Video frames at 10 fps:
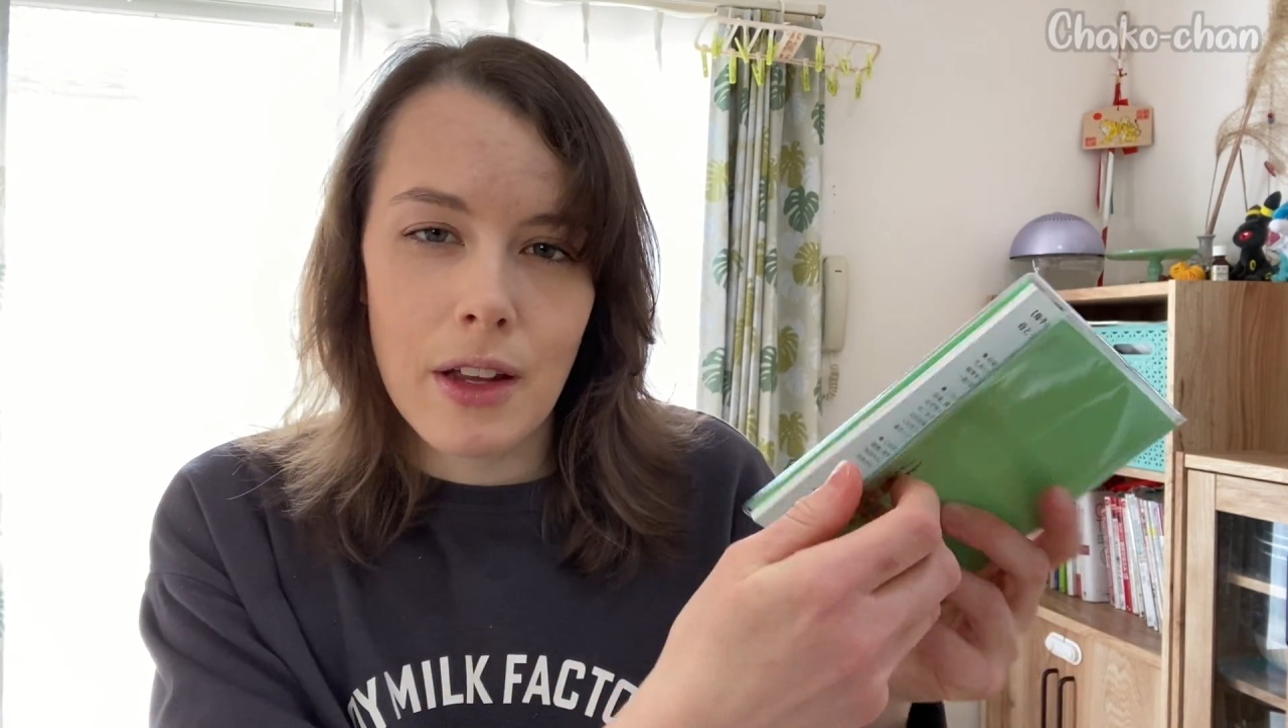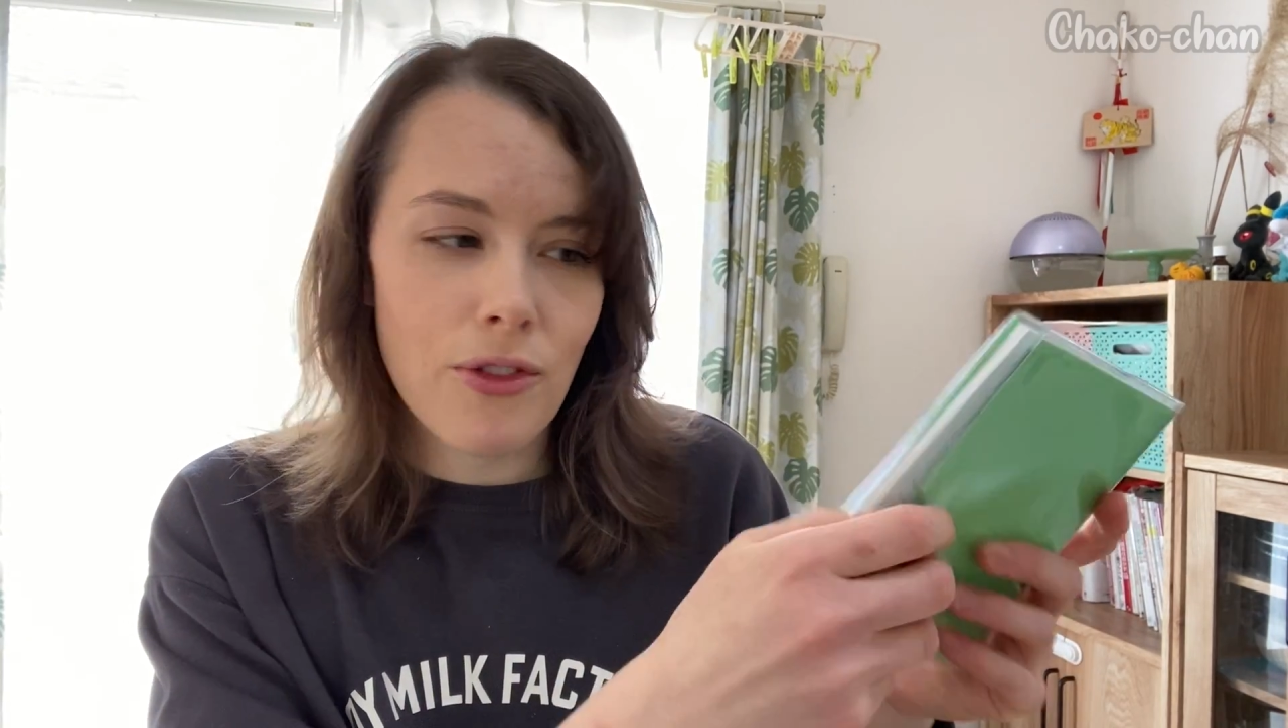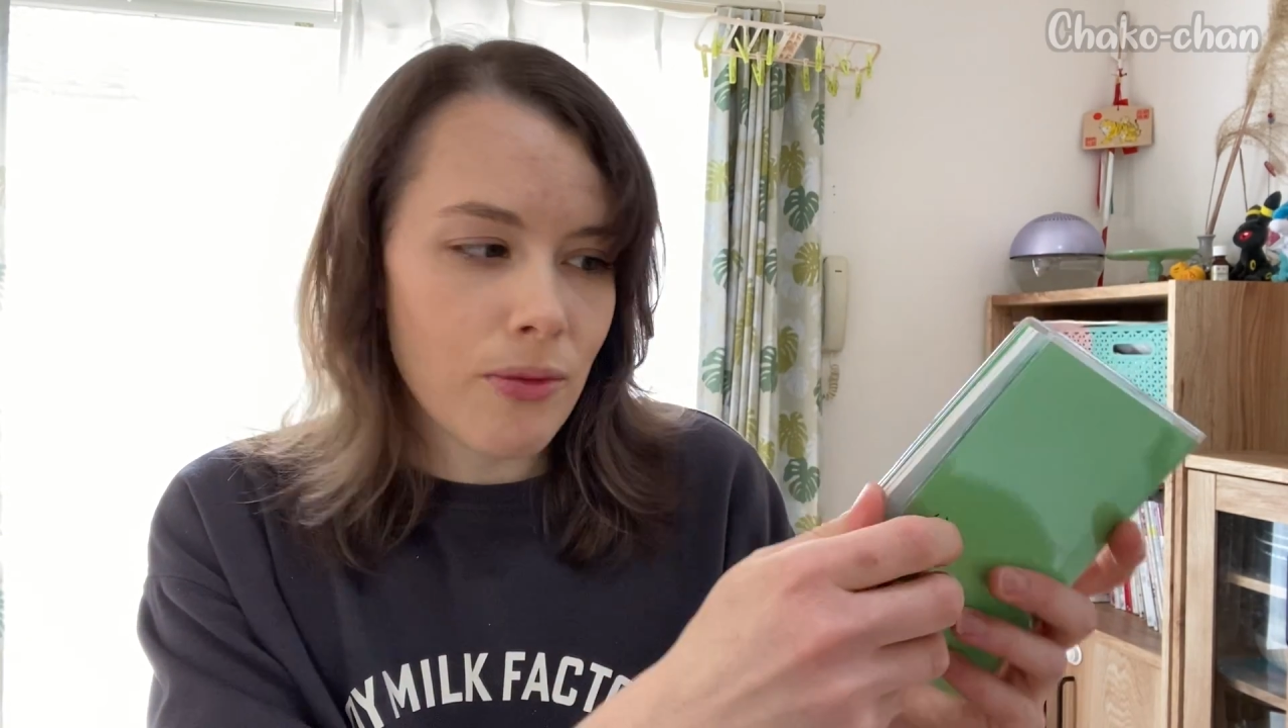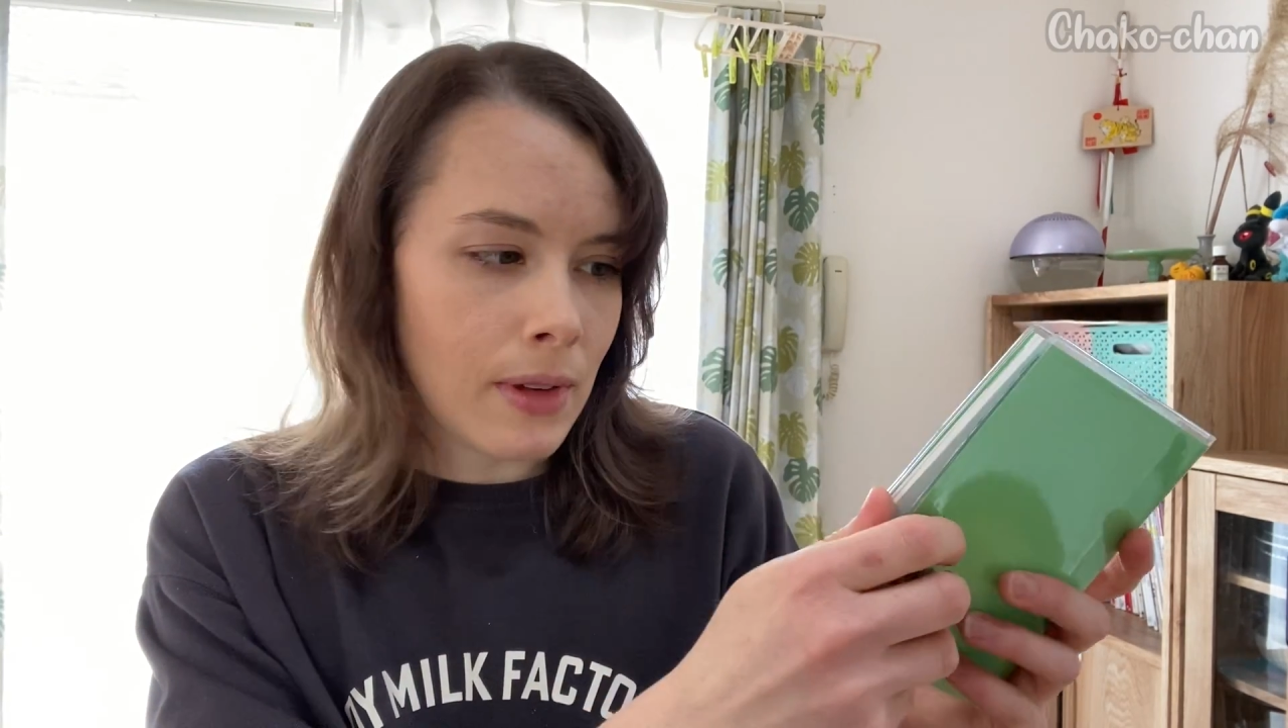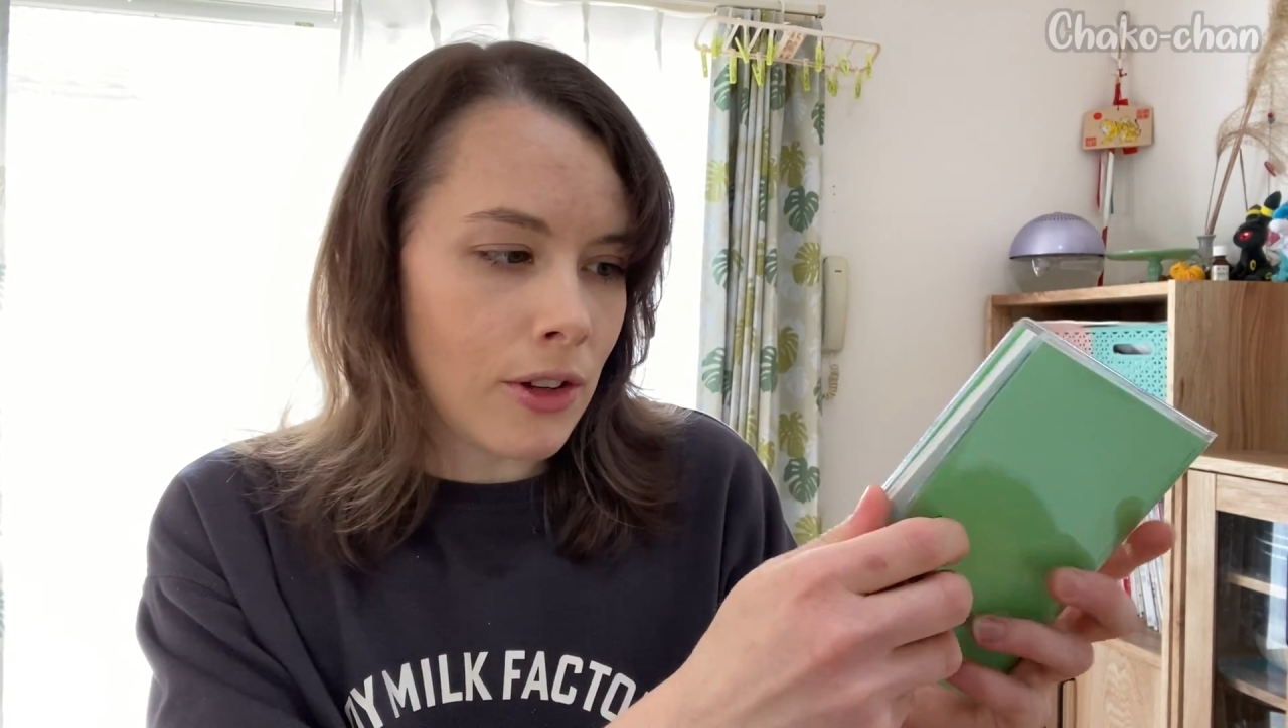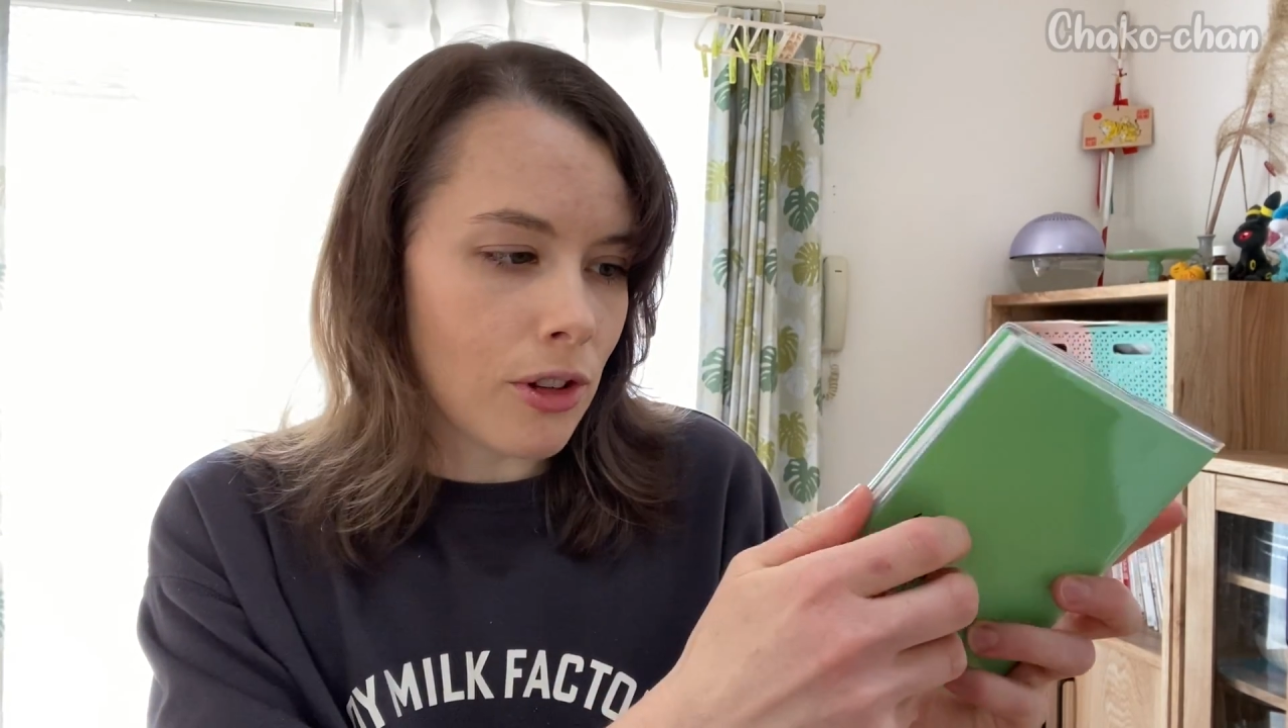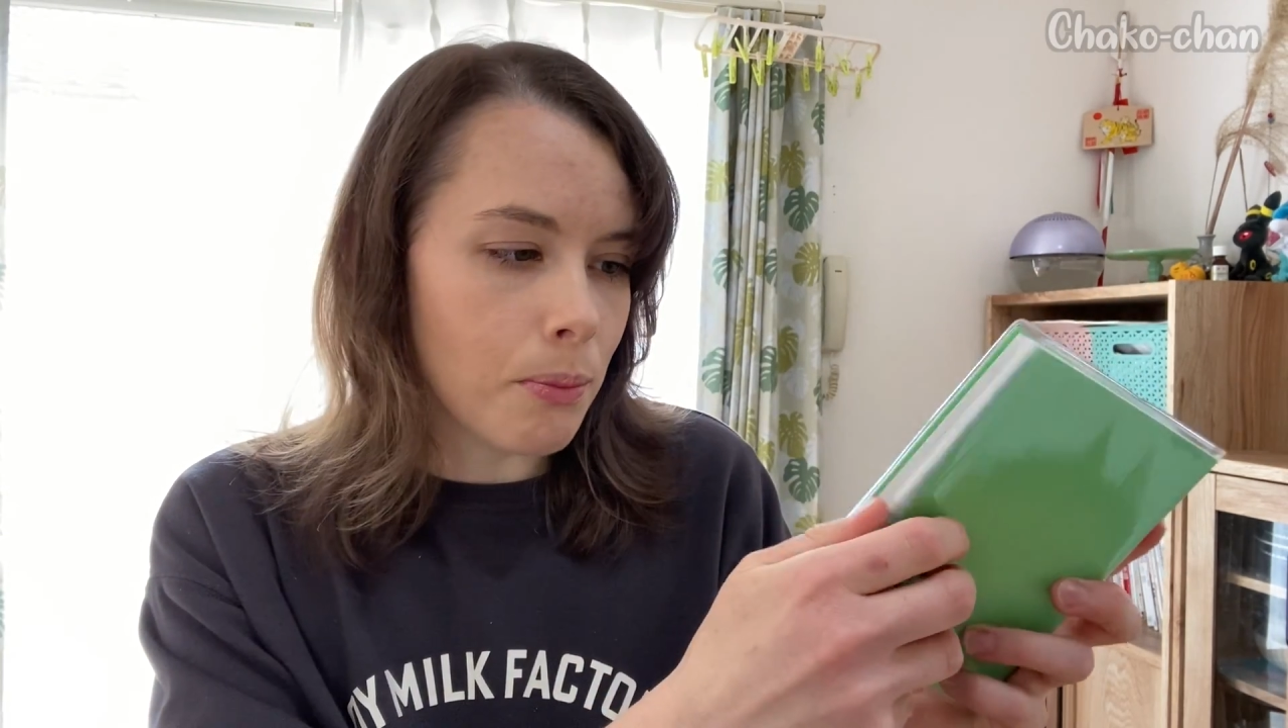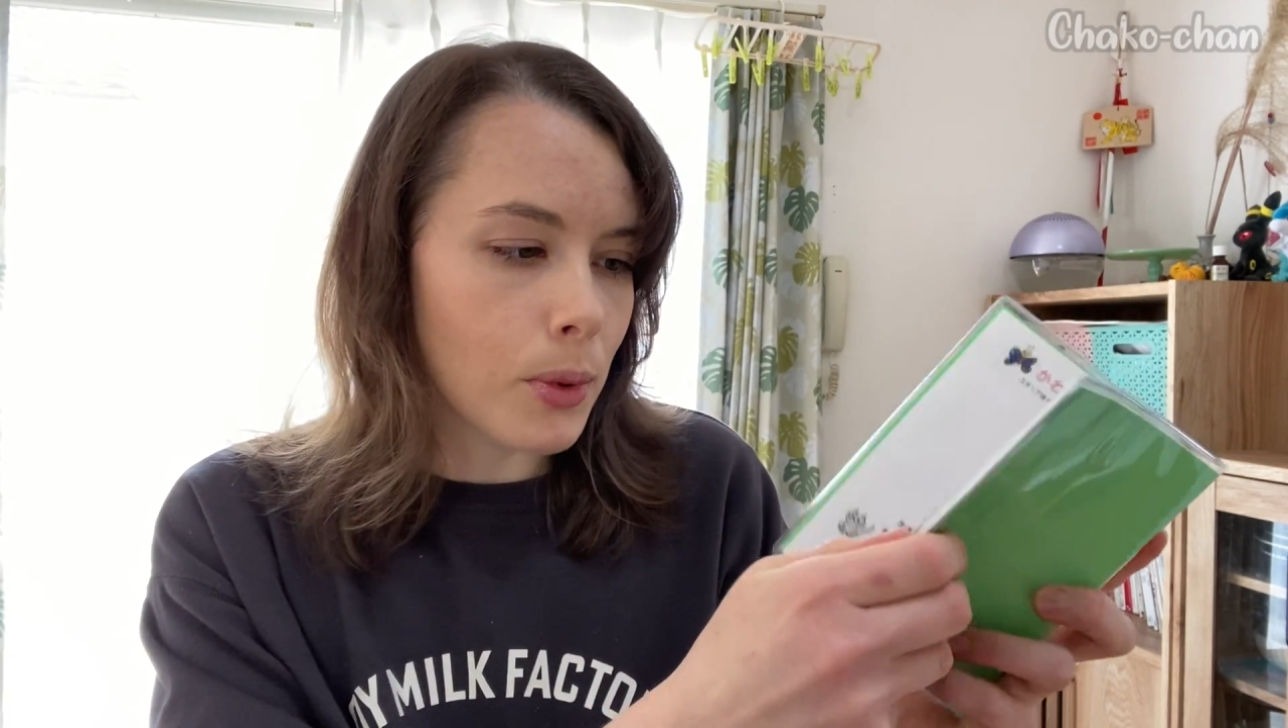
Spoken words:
information